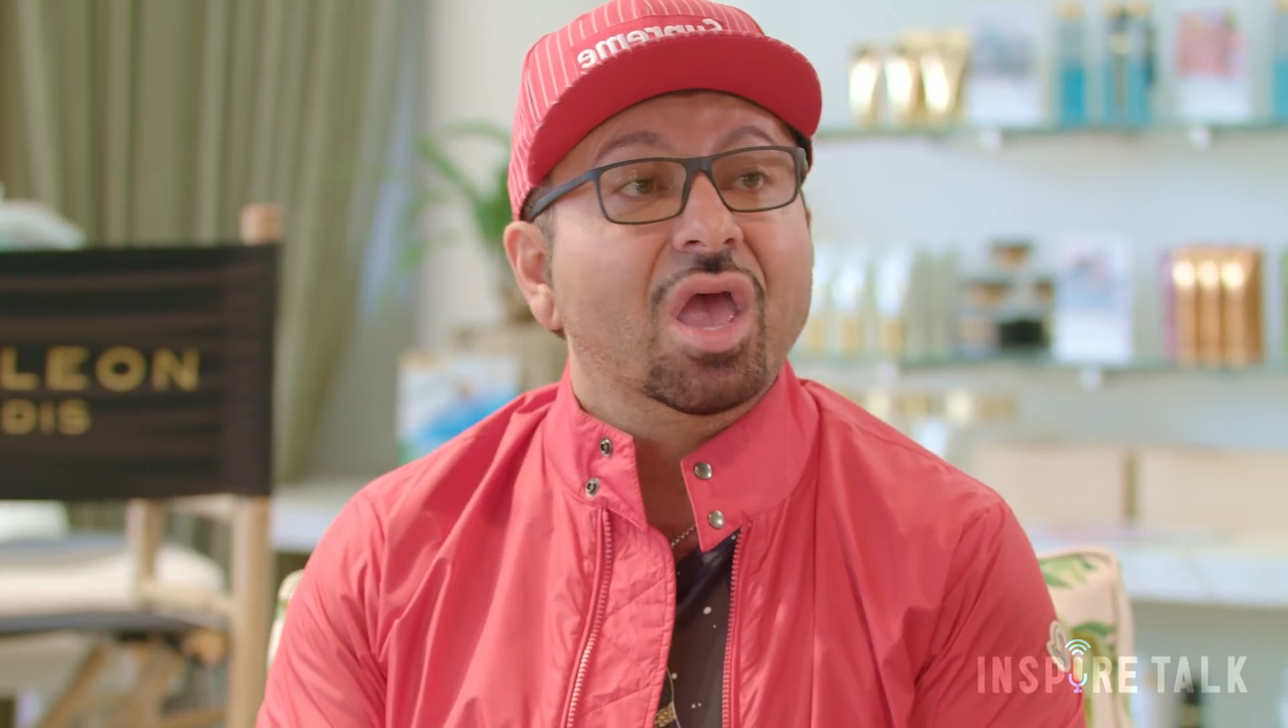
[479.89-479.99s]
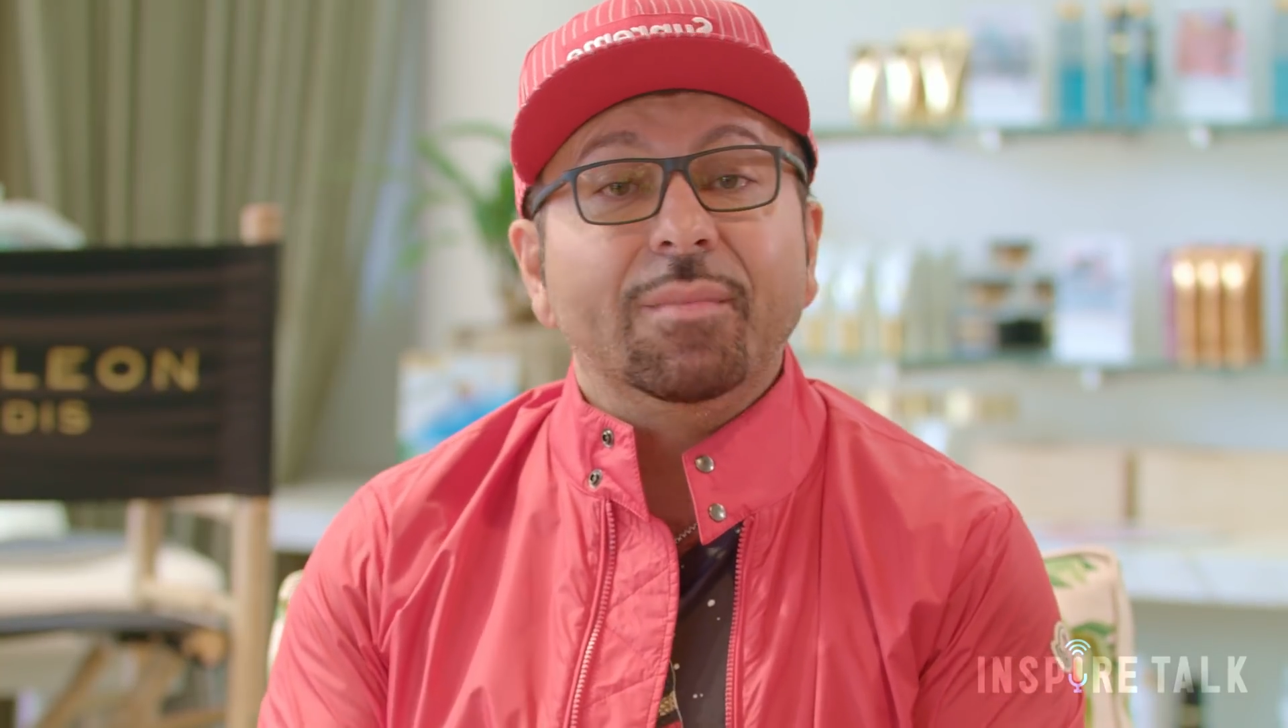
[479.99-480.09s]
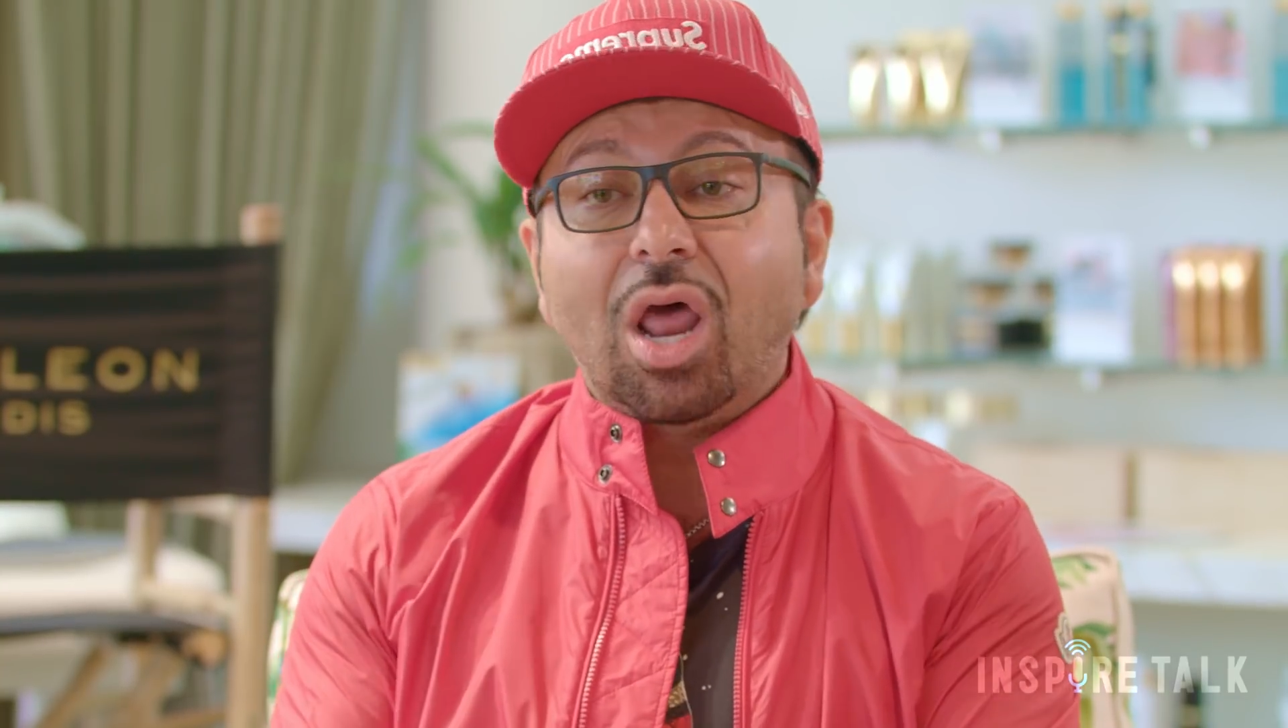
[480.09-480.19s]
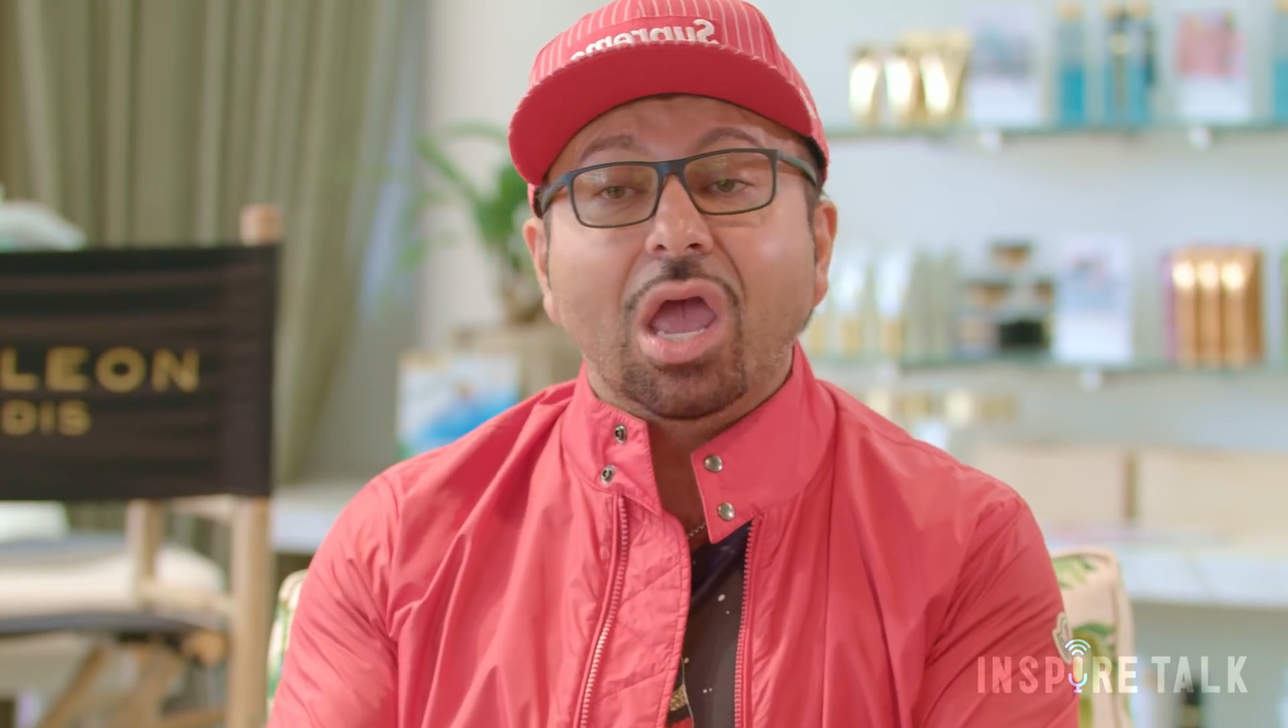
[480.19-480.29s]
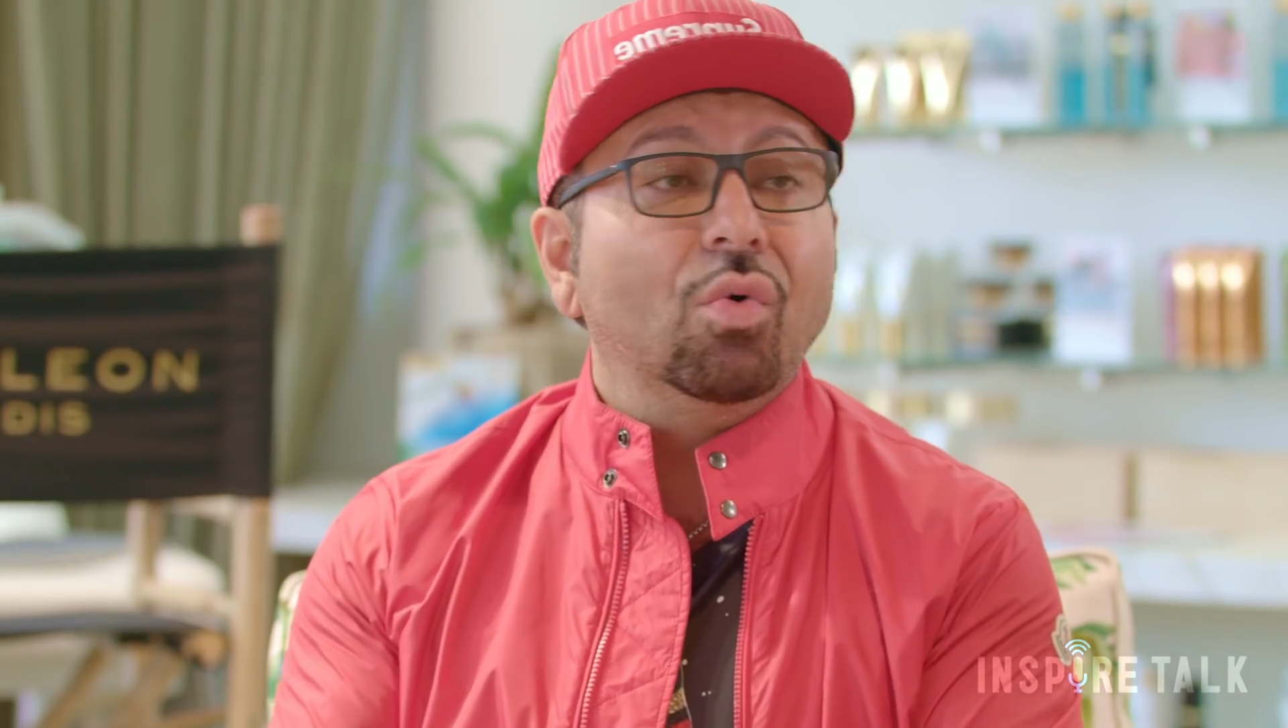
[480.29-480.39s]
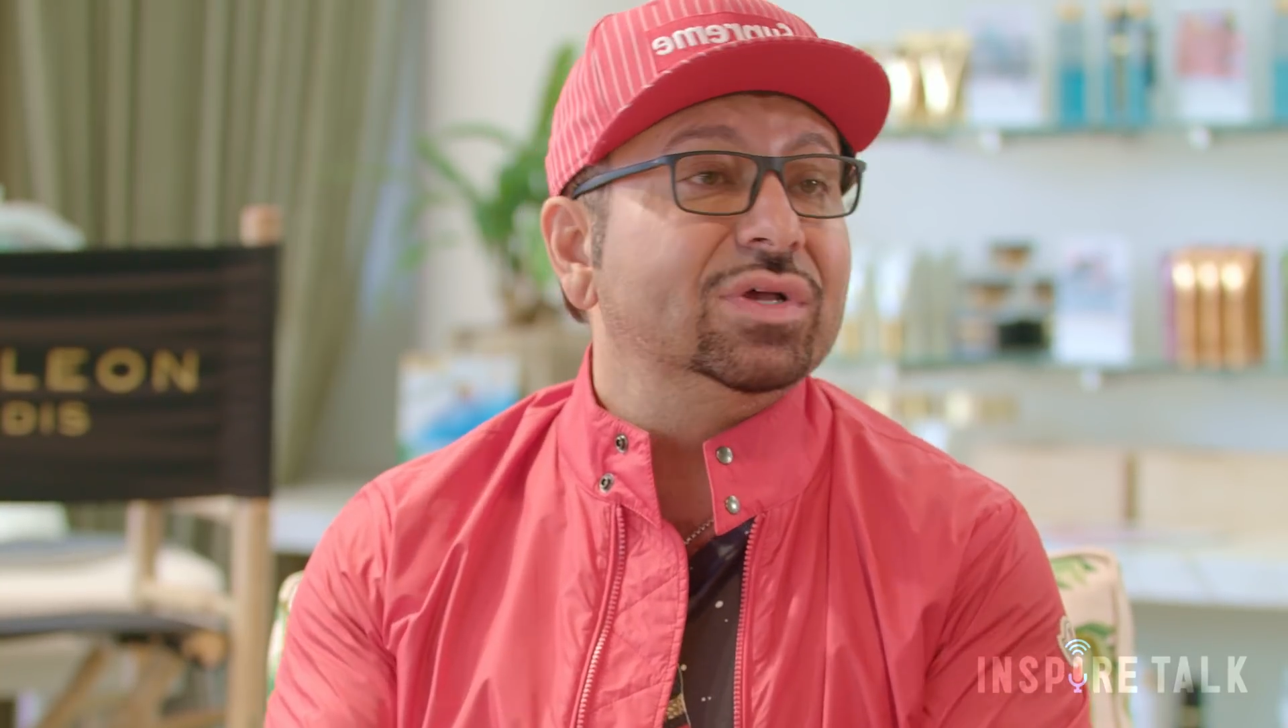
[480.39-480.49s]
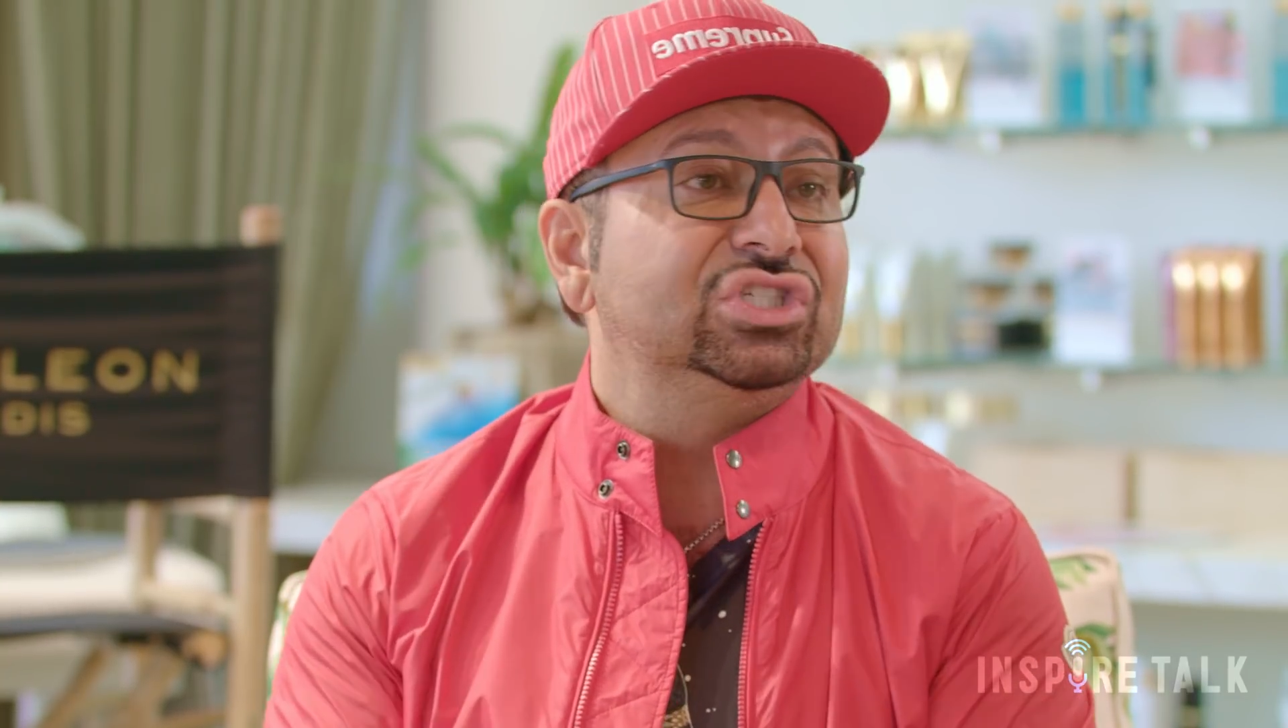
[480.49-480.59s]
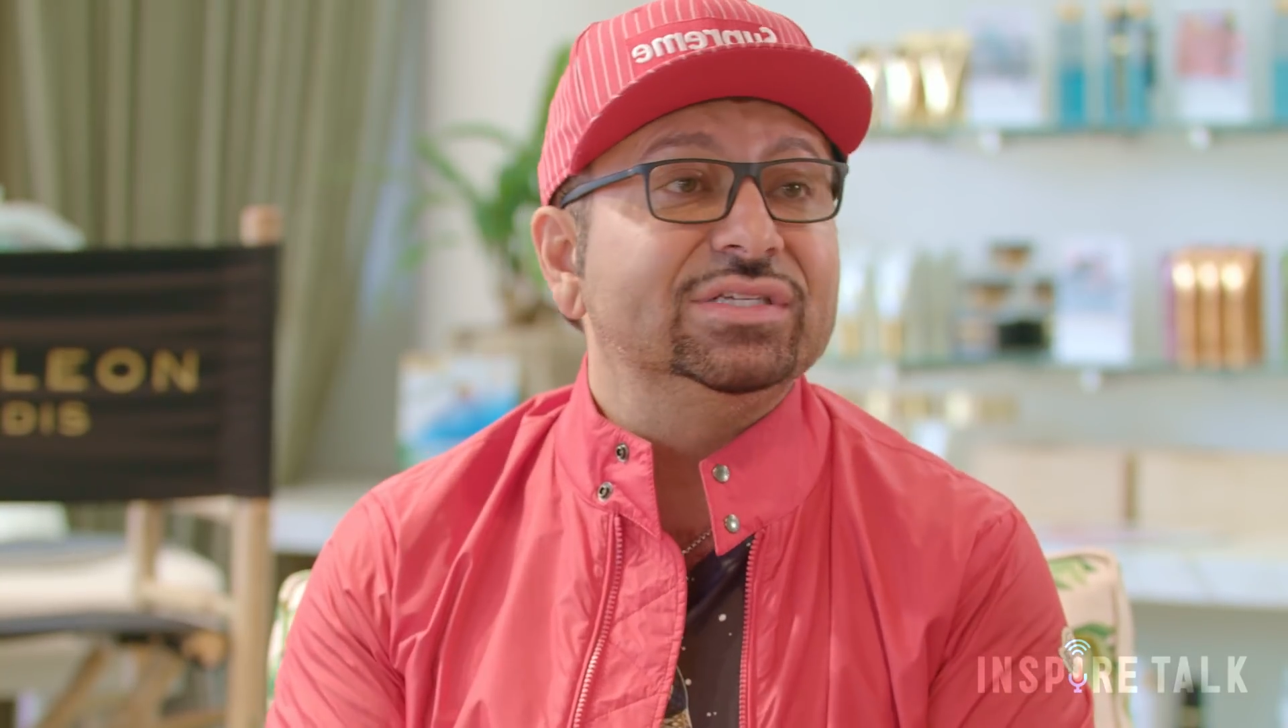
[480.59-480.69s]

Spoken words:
But I always